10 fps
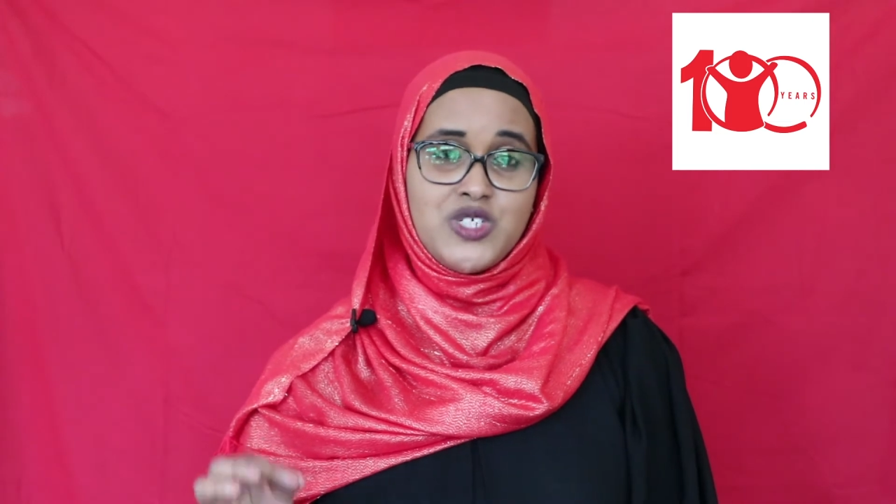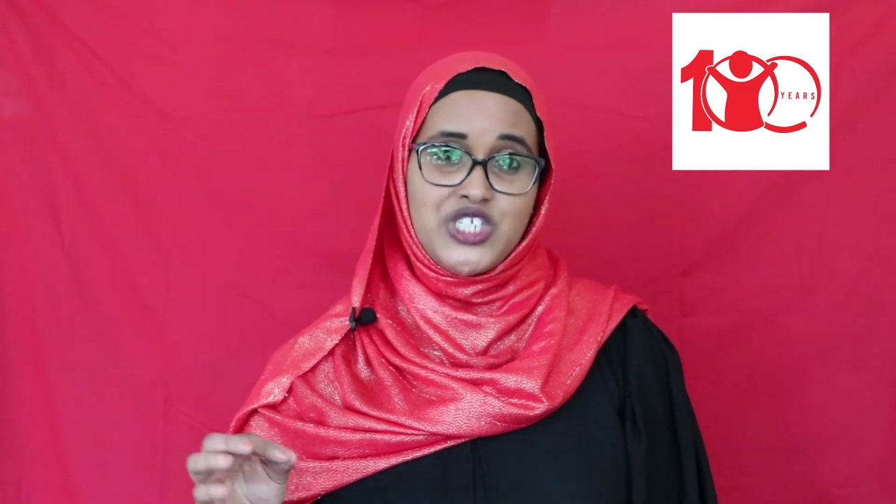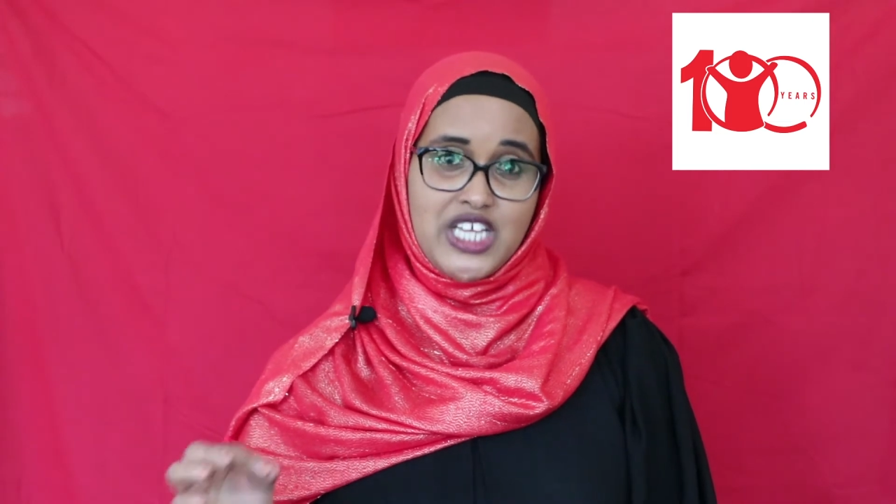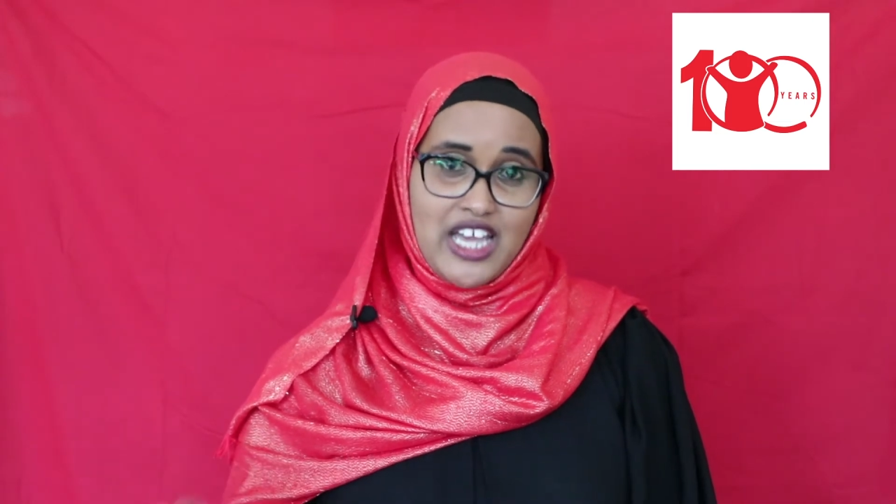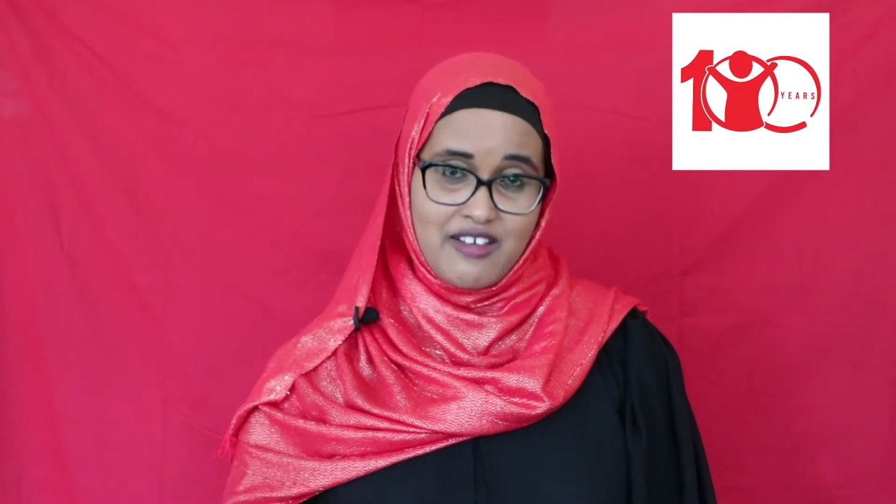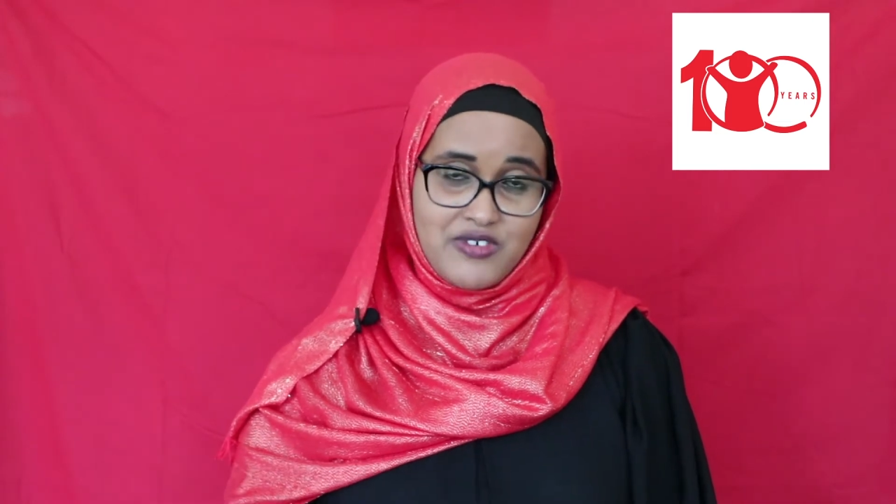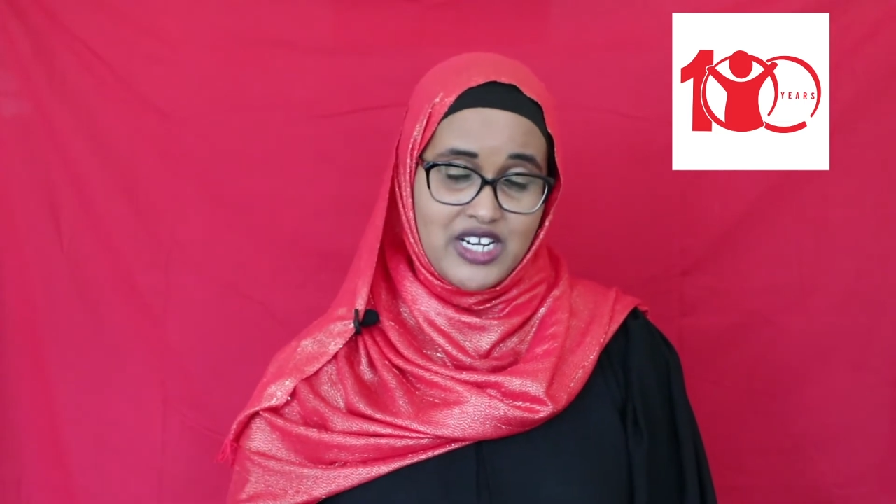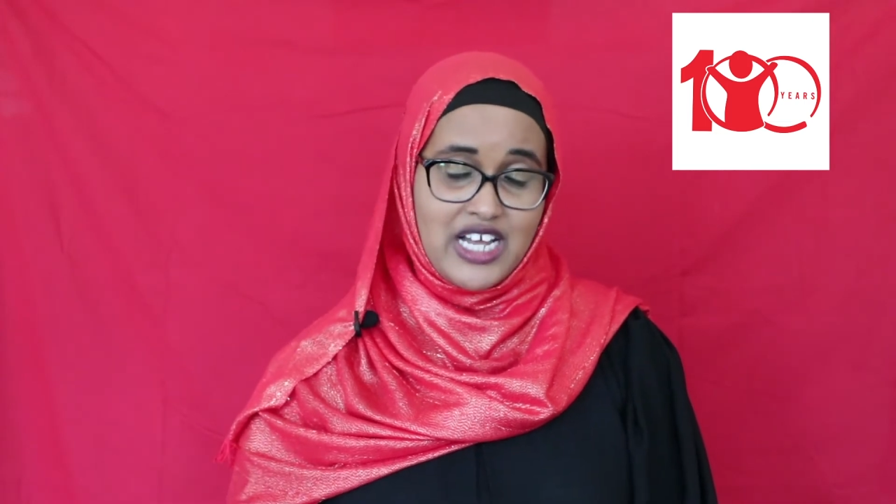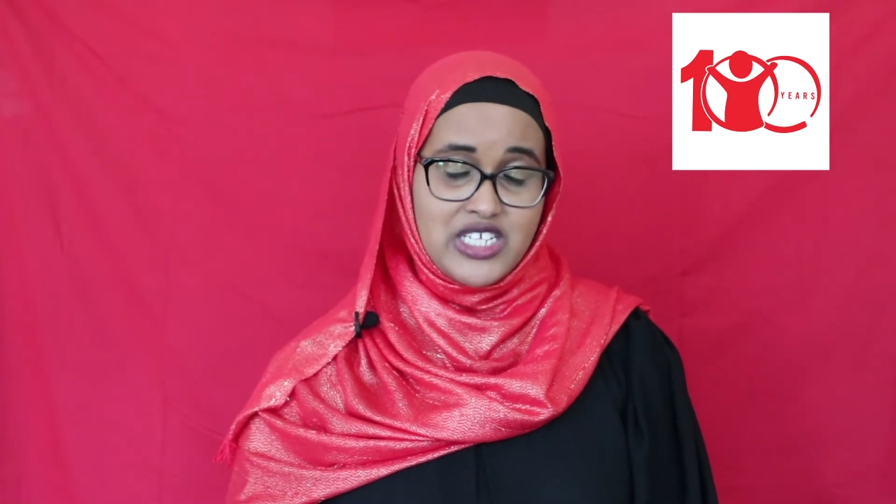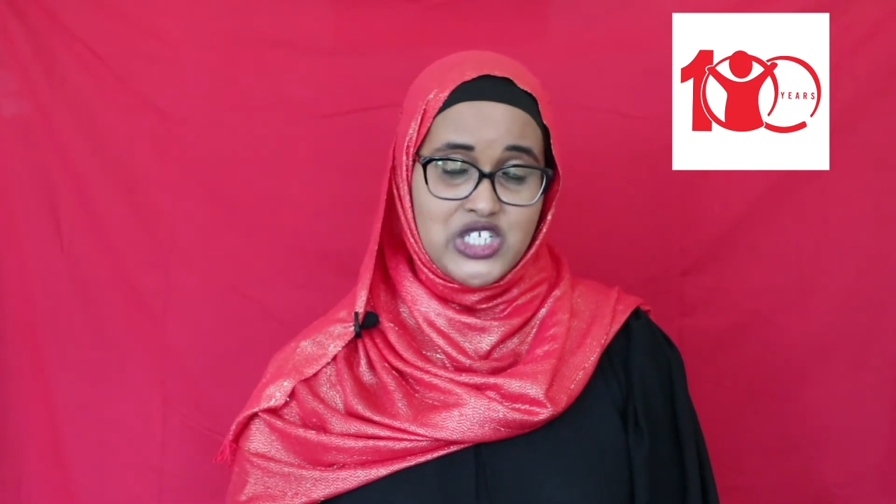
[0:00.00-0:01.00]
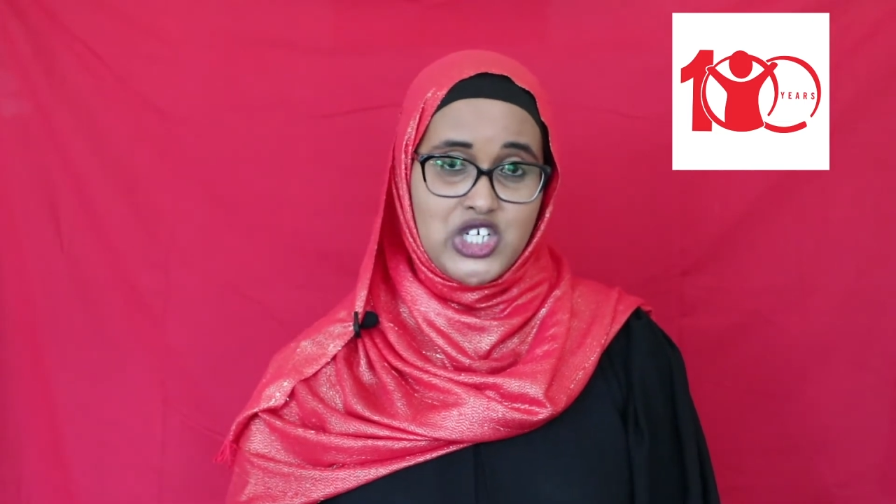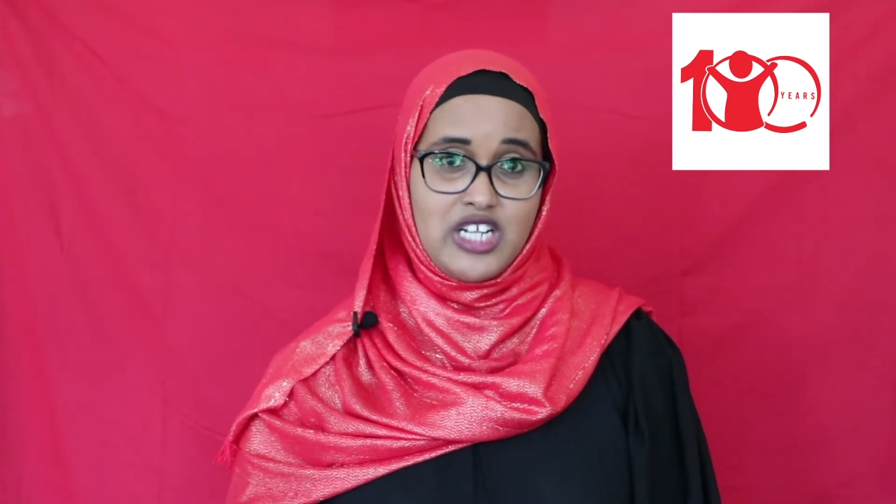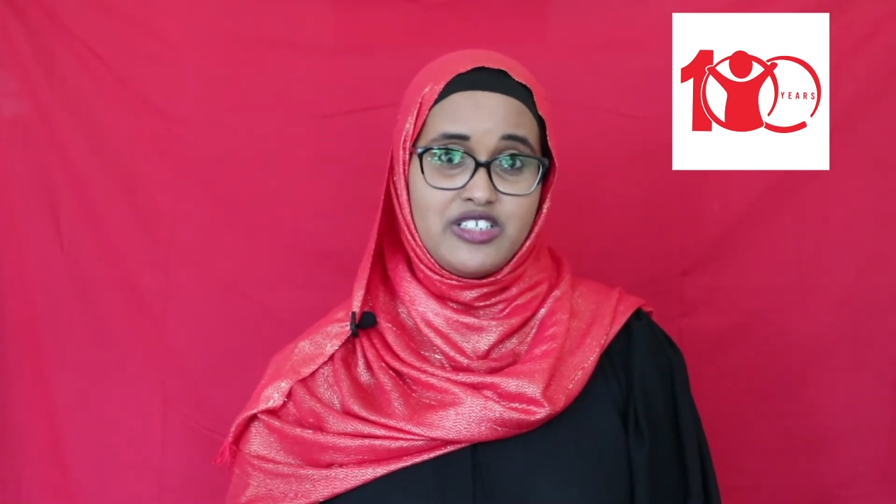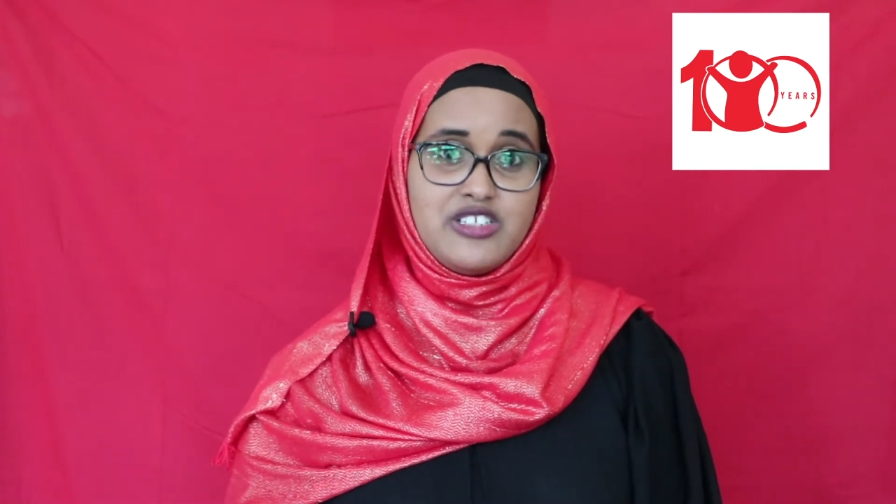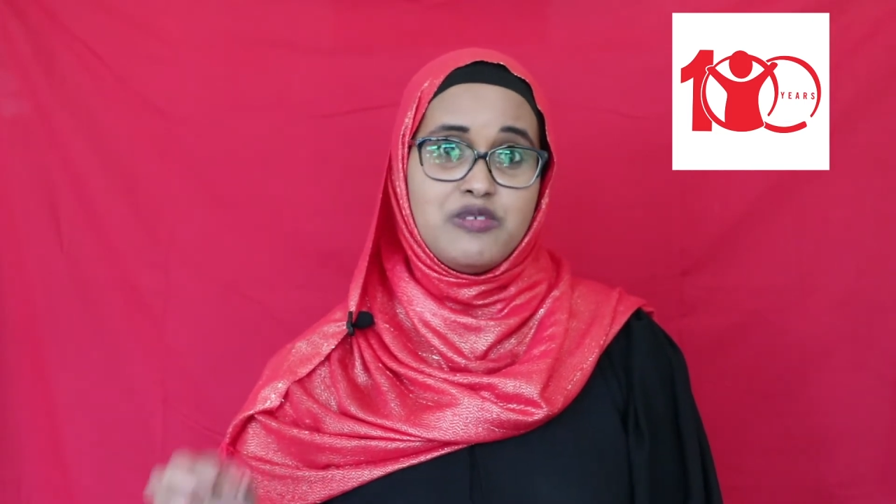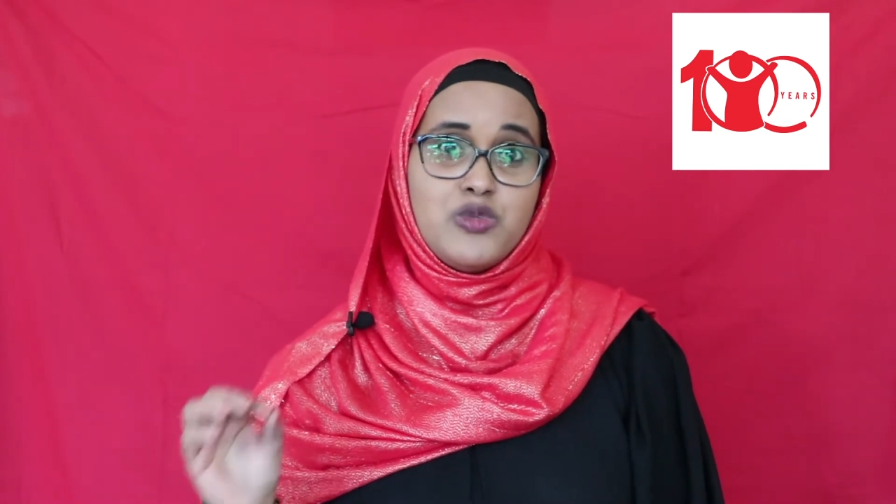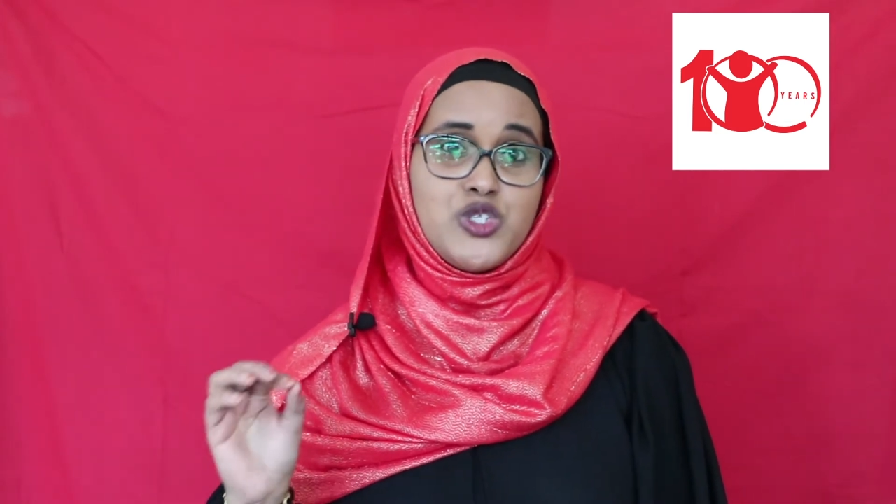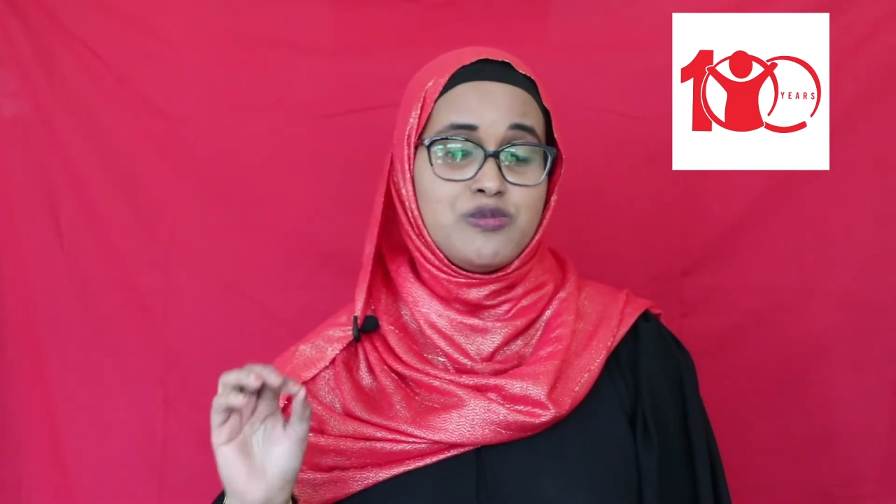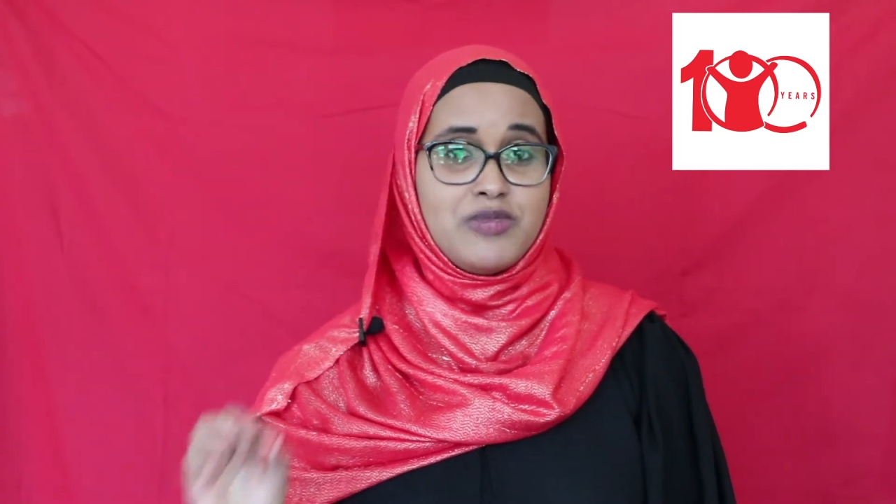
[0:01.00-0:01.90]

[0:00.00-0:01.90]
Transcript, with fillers: reaching every last child in the most